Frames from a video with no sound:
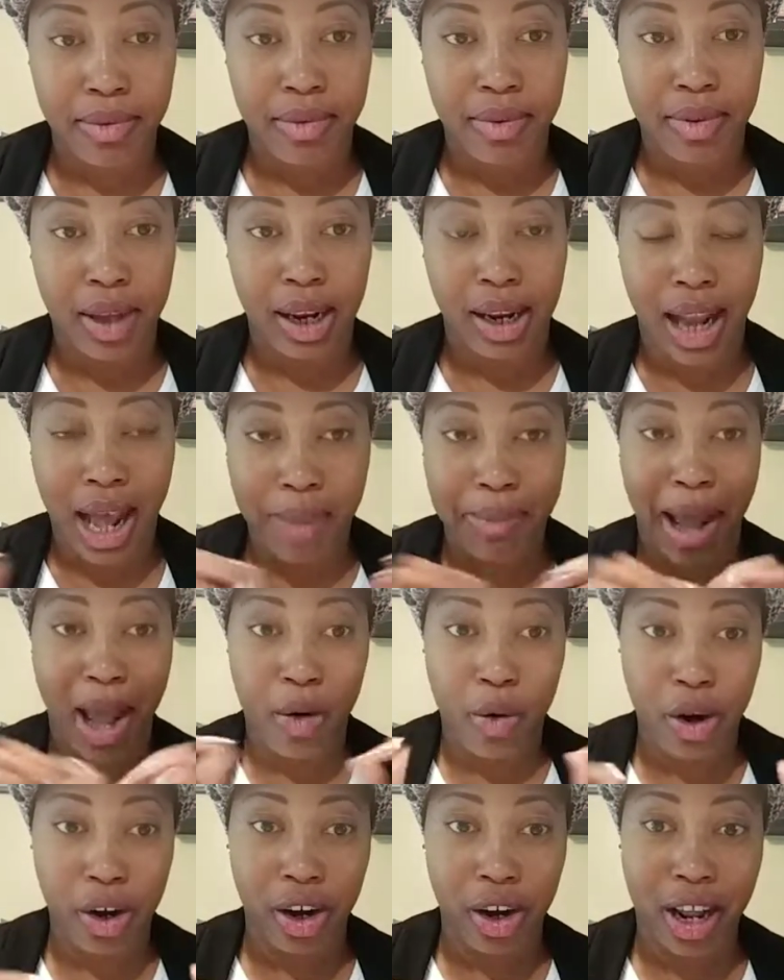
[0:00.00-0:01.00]
not by
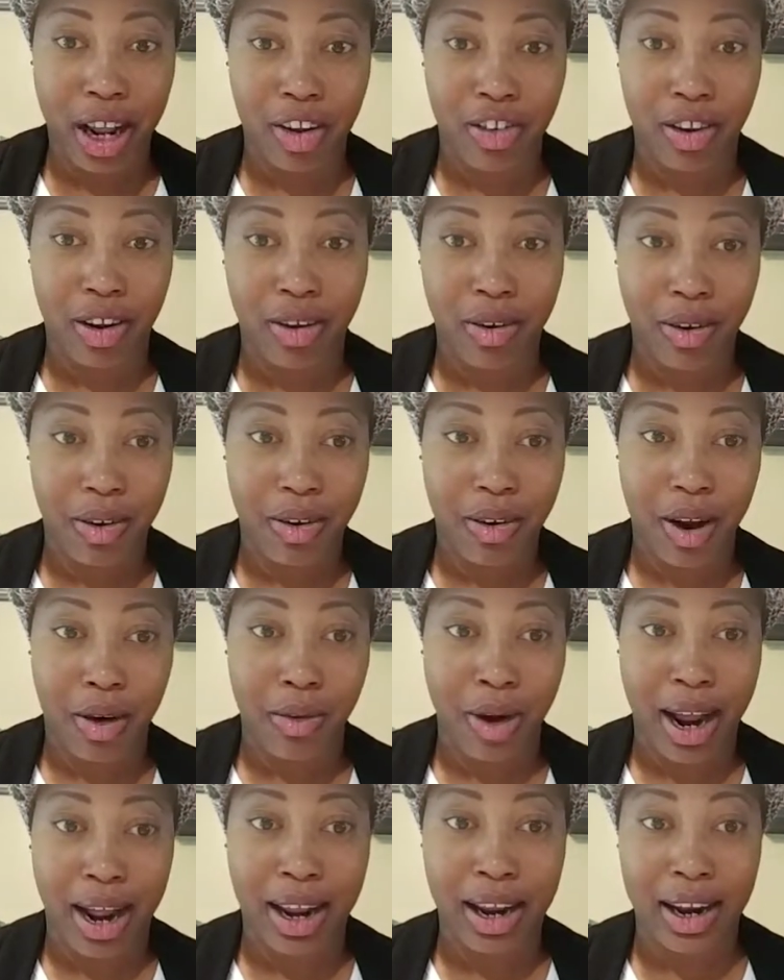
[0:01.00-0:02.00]
ordination, all
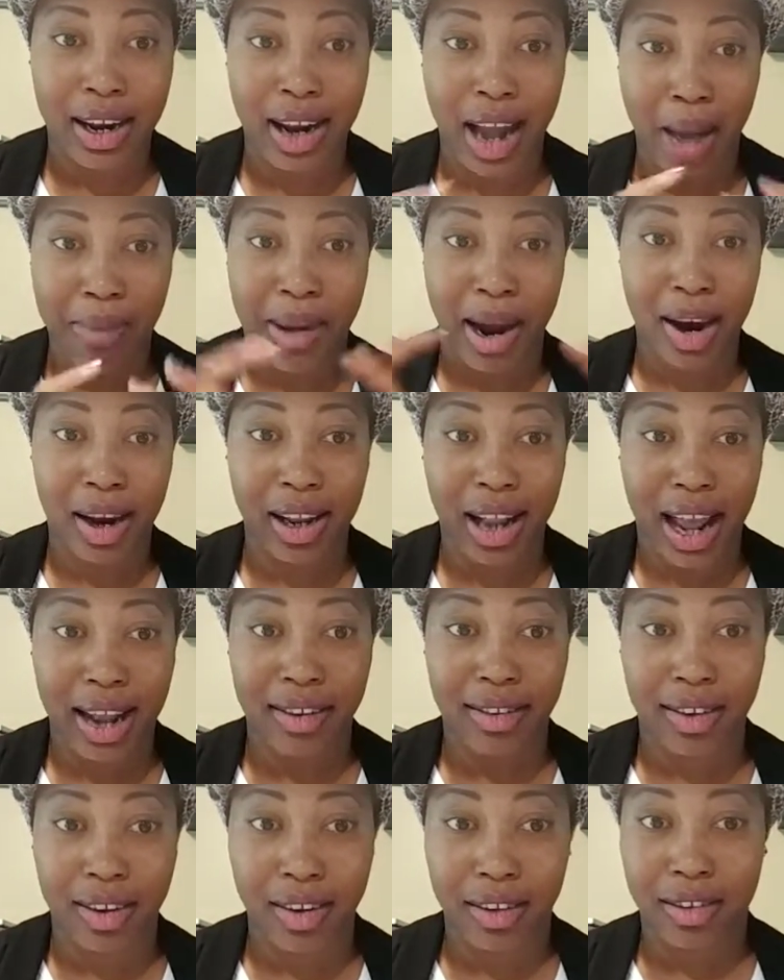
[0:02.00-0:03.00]
right, not by a
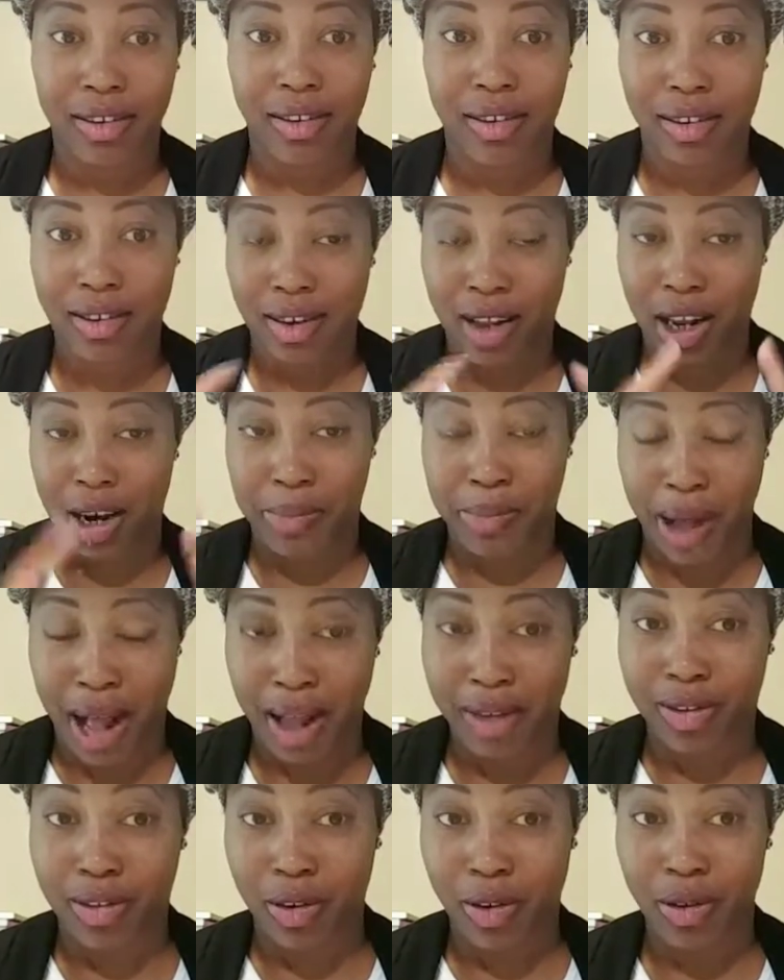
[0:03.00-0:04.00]
license, an
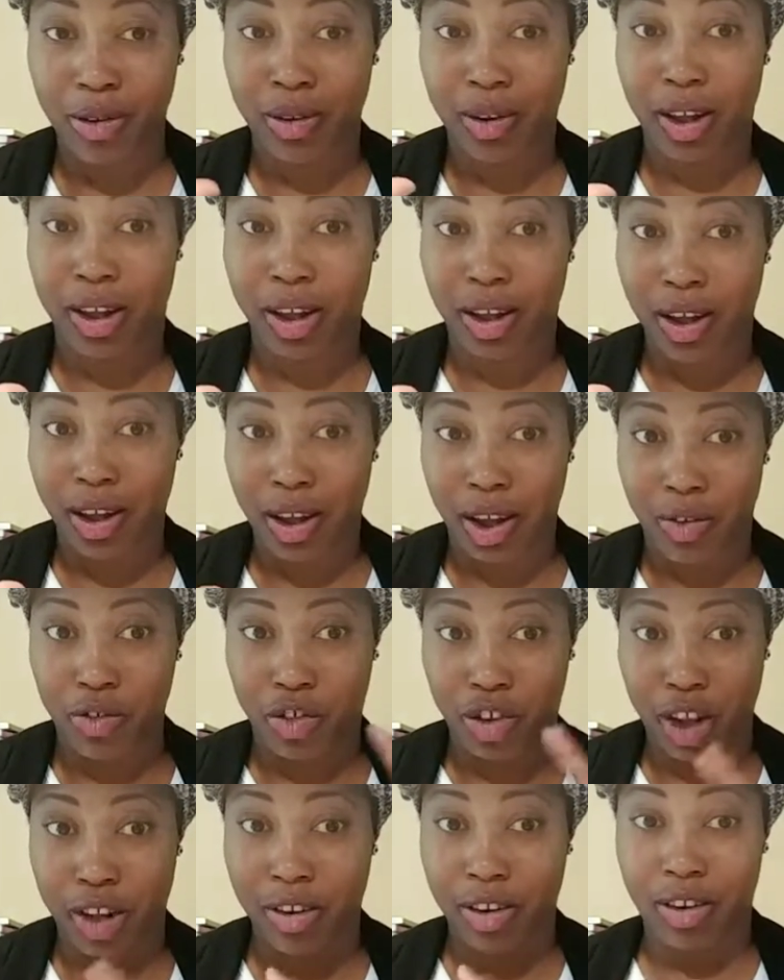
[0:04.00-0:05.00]
apostle of
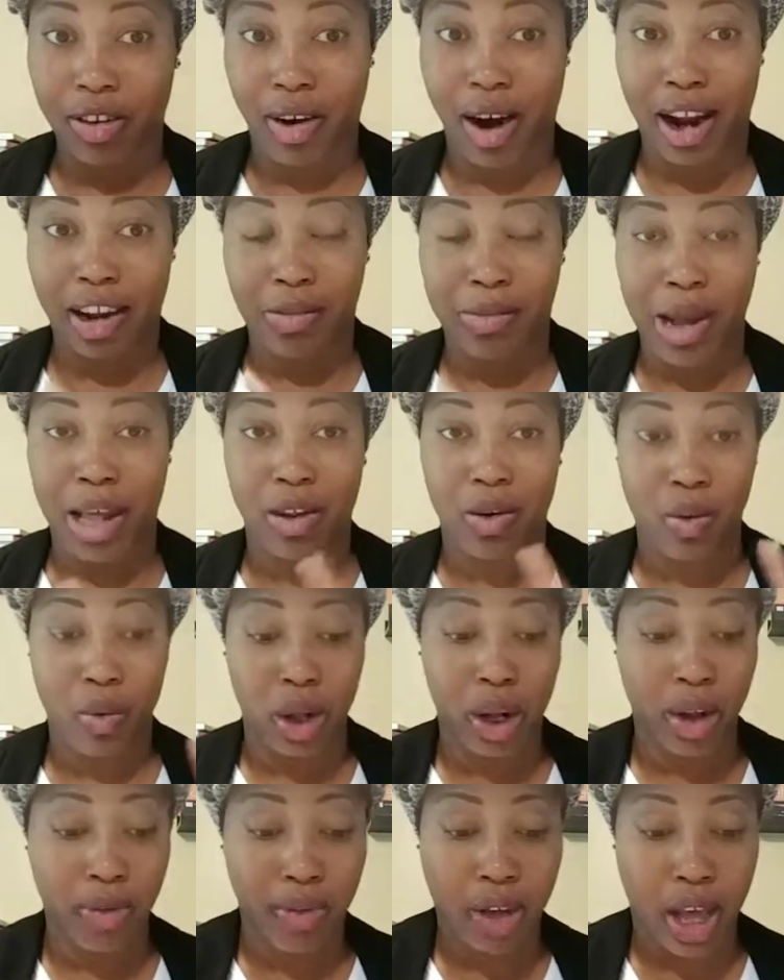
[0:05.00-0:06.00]
Jesus Christ by the
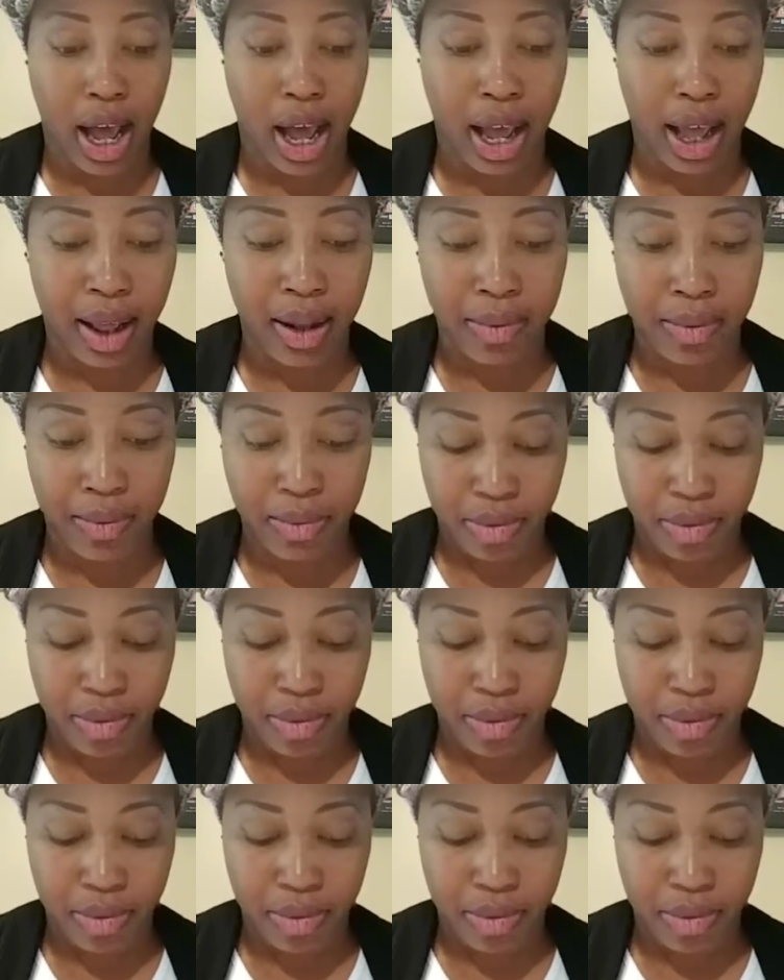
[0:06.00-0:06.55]
will of God,